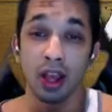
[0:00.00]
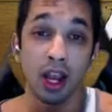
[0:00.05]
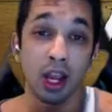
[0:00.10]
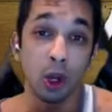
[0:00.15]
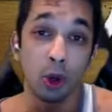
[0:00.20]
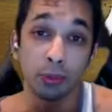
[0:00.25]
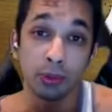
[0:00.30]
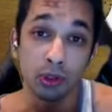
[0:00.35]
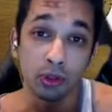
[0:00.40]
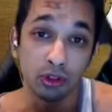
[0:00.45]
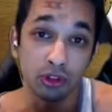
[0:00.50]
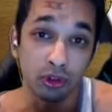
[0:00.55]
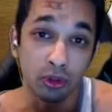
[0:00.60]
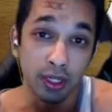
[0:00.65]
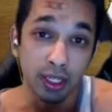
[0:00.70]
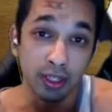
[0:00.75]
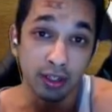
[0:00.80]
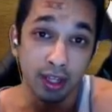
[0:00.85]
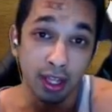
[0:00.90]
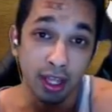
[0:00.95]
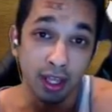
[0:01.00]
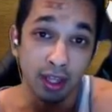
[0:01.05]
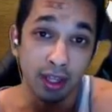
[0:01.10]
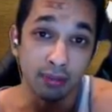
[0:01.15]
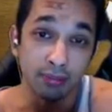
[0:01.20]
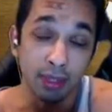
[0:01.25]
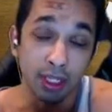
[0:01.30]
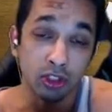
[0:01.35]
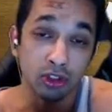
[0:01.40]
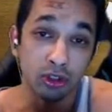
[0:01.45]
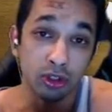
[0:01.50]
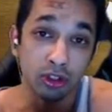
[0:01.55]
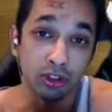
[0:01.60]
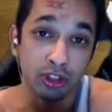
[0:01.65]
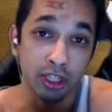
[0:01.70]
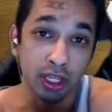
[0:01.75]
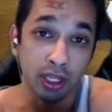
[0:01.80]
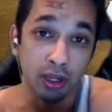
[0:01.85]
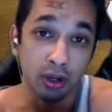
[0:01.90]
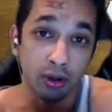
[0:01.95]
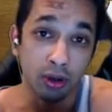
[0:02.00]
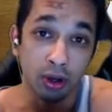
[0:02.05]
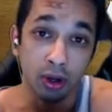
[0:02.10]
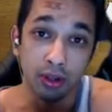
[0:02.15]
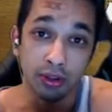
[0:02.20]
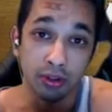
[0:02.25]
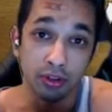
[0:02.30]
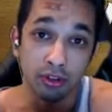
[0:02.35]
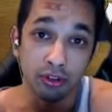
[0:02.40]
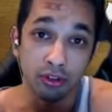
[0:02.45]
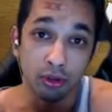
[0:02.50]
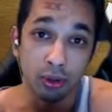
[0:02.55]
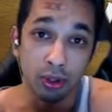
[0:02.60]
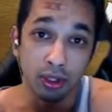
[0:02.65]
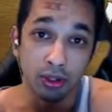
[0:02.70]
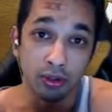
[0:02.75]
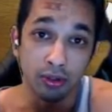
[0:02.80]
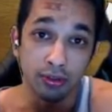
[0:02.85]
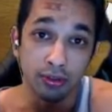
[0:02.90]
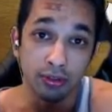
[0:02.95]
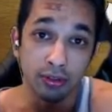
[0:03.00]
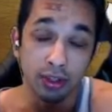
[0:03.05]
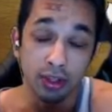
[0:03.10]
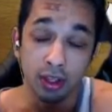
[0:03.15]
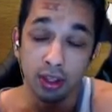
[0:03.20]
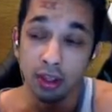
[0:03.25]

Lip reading: I hope you enjoyed it, and make sure to check out our other tutorials,